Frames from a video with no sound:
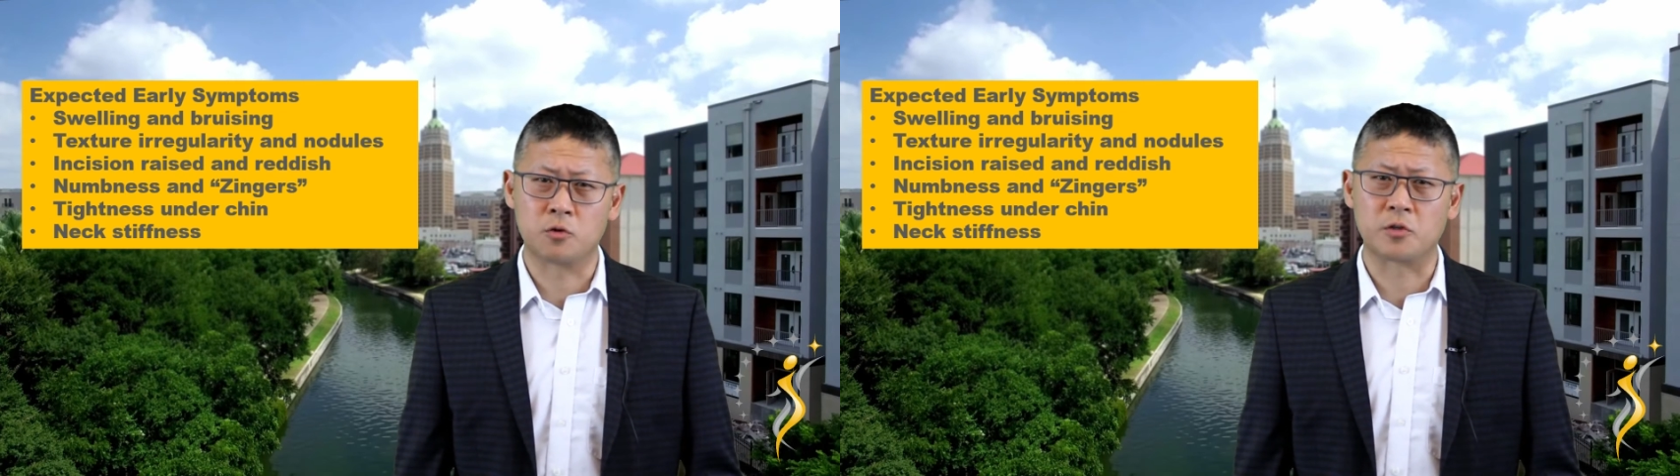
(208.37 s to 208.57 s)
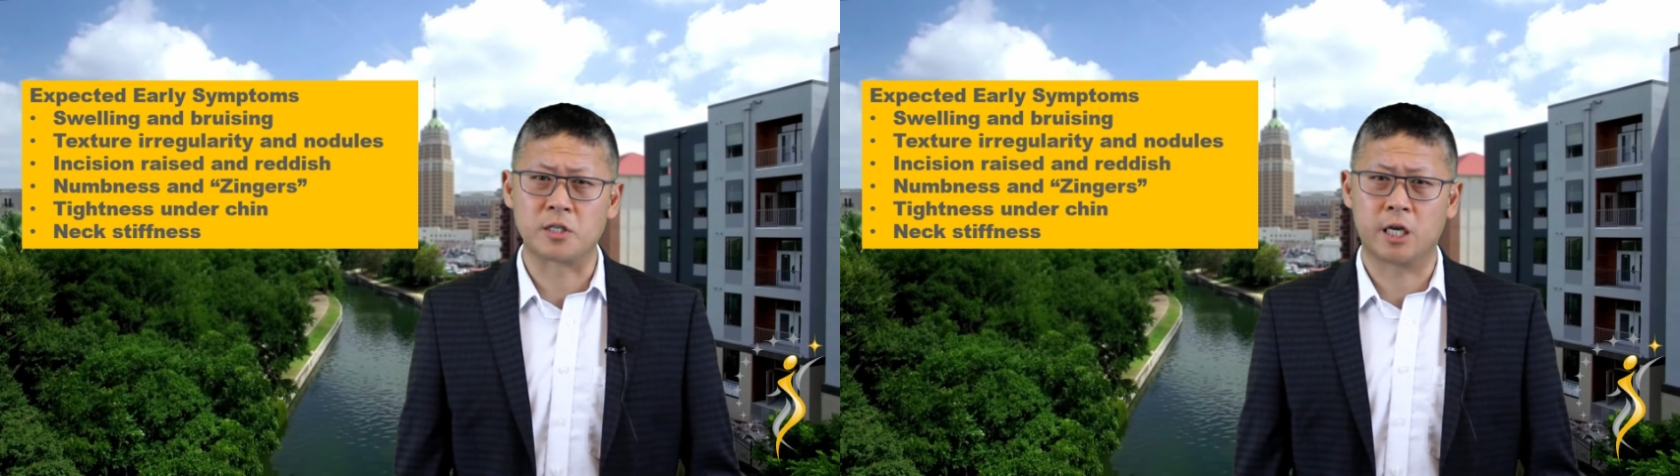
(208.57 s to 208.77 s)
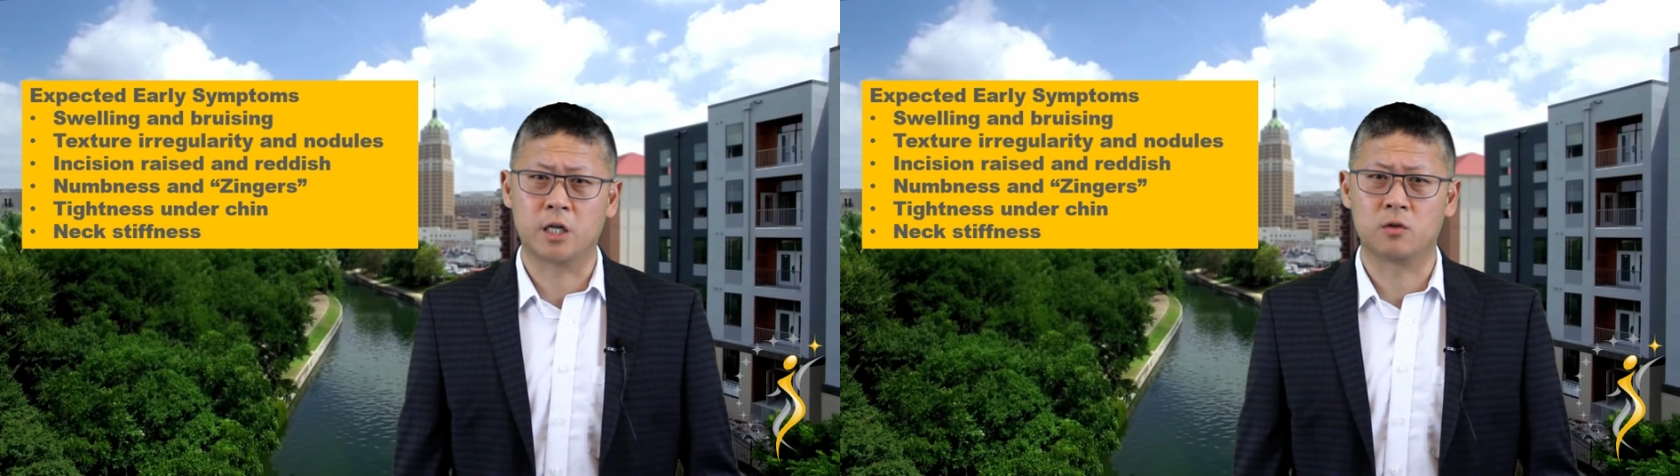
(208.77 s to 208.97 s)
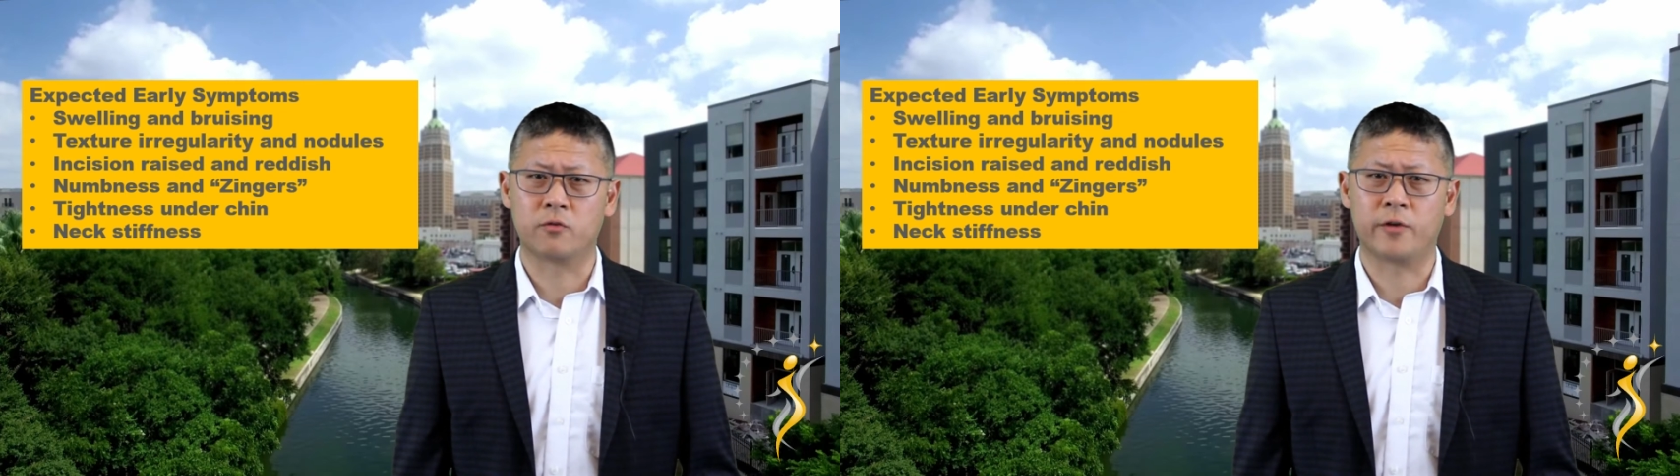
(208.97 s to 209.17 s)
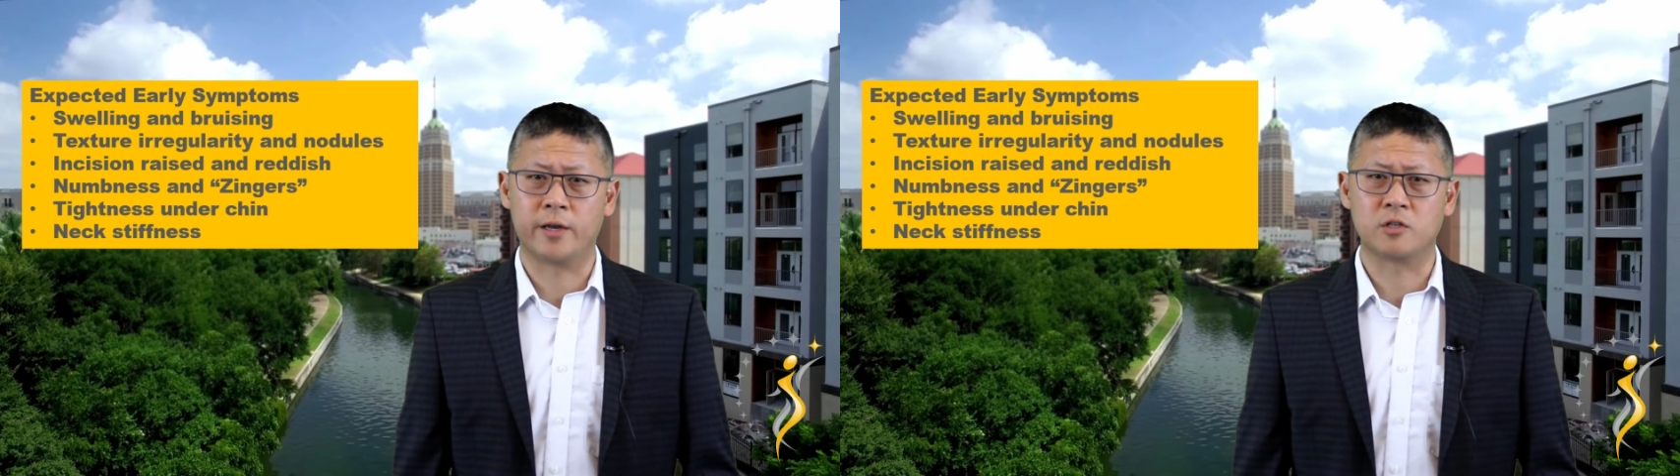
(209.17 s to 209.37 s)
your skin or
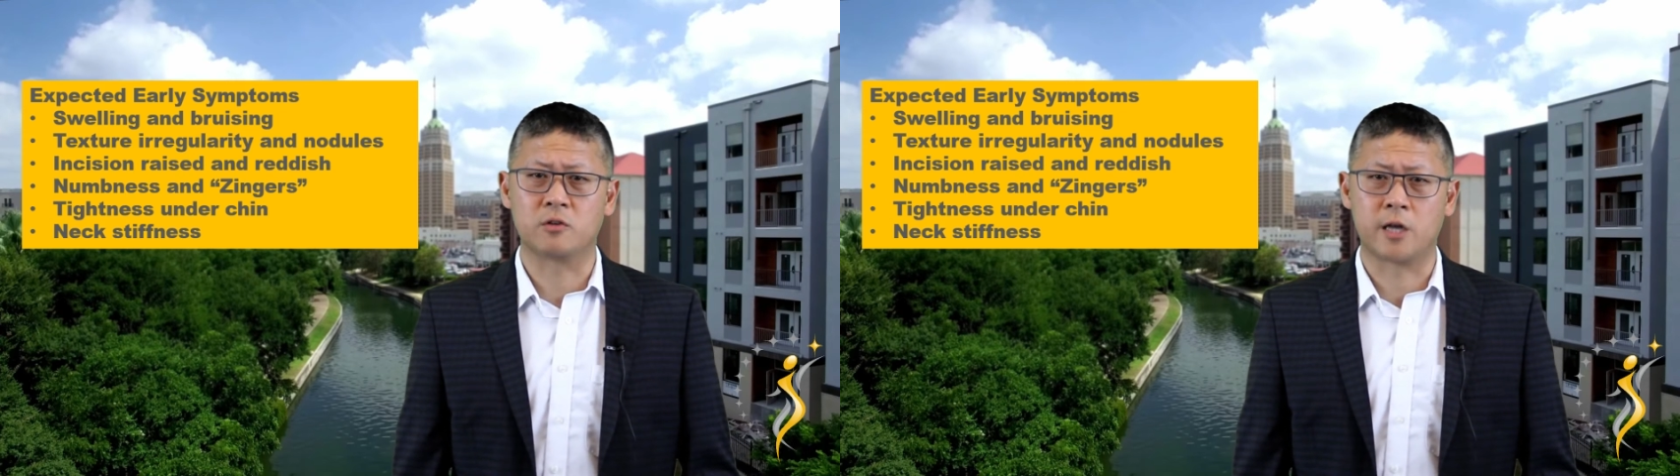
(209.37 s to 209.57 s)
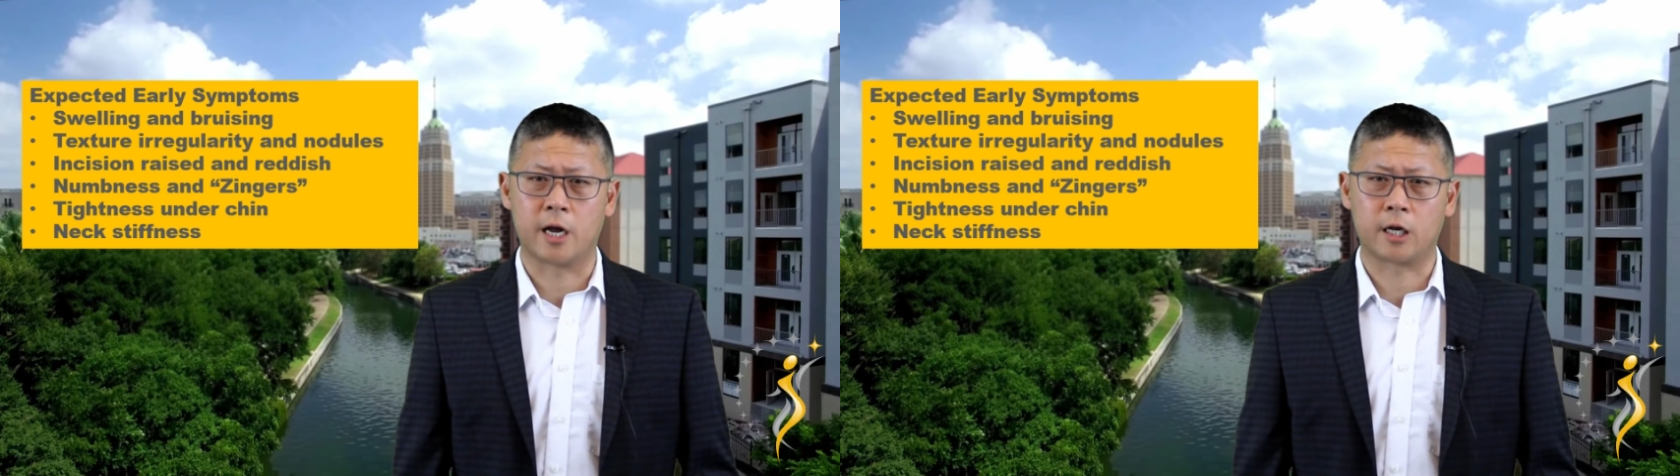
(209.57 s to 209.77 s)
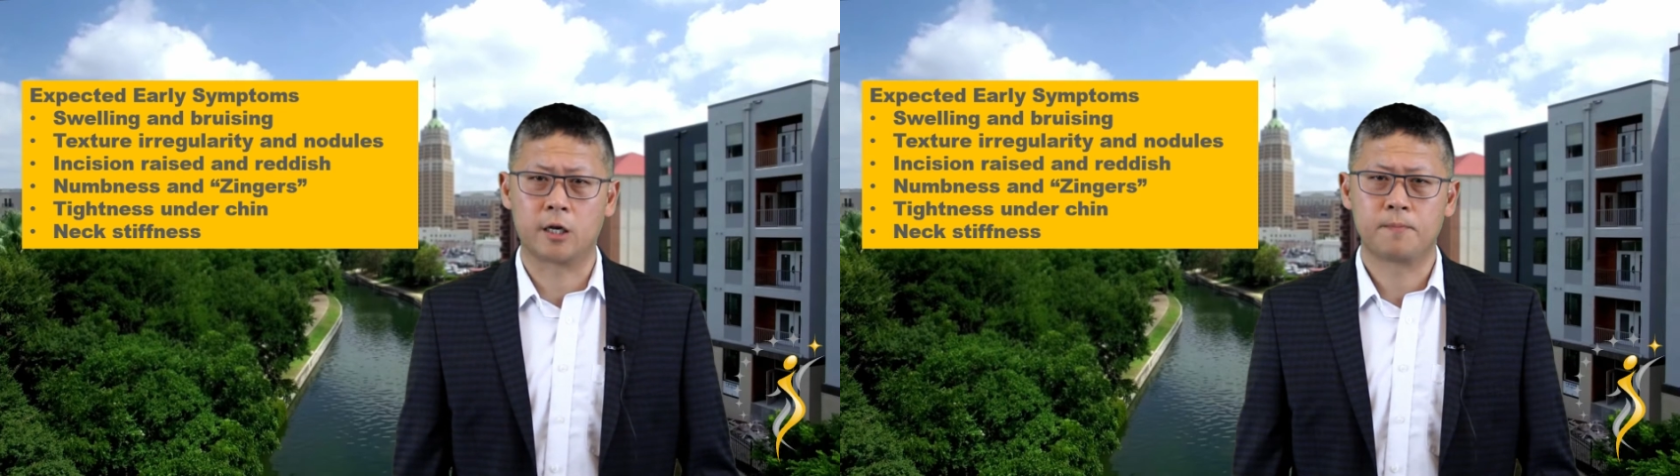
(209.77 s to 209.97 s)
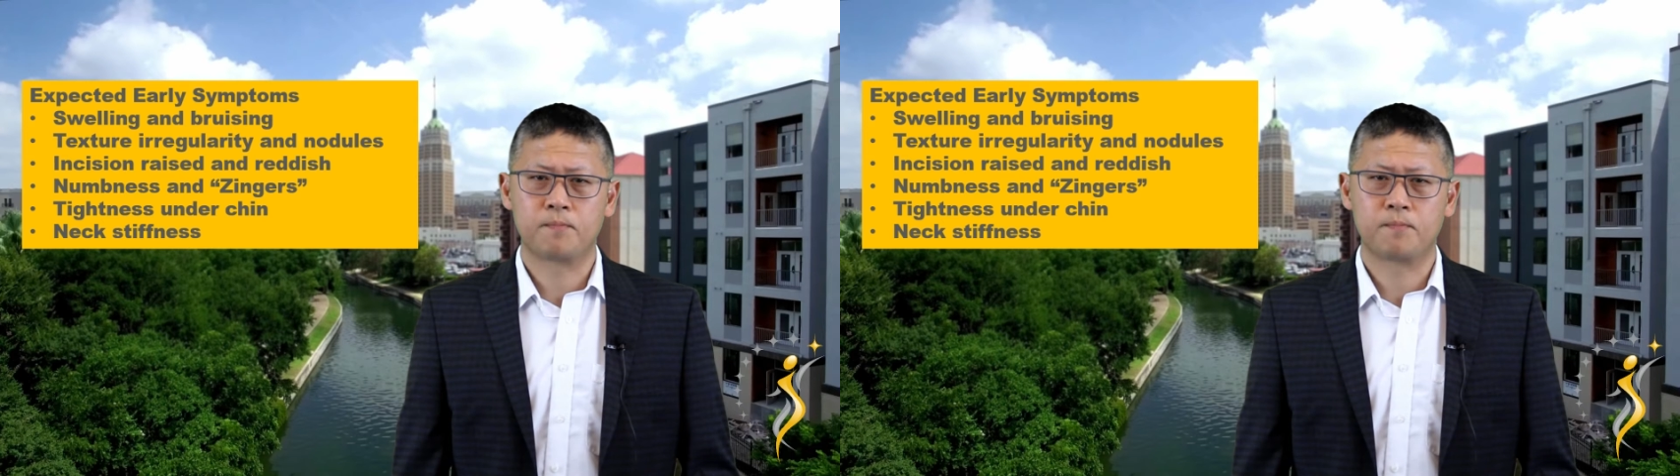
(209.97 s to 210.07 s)
face or neck.